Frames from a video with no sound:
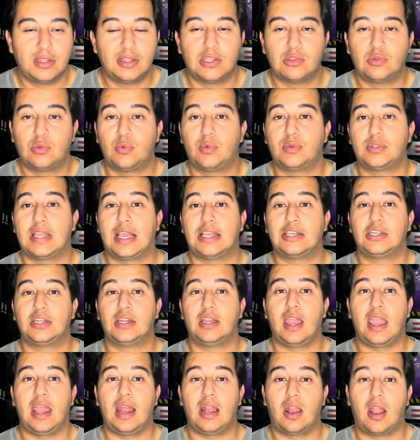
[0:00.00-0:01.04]
This one was
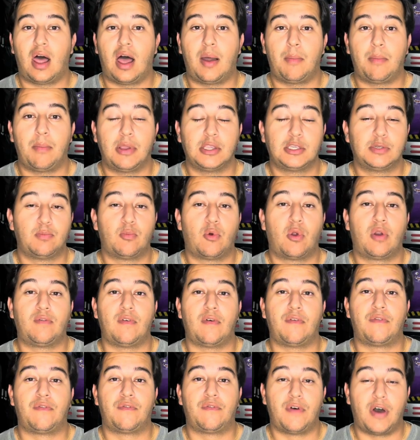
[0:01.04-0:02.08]
actually much more of a
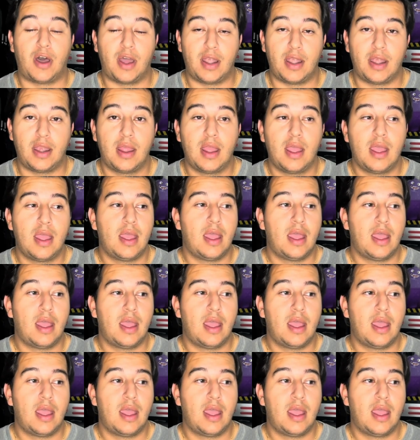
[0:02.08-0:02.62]
fun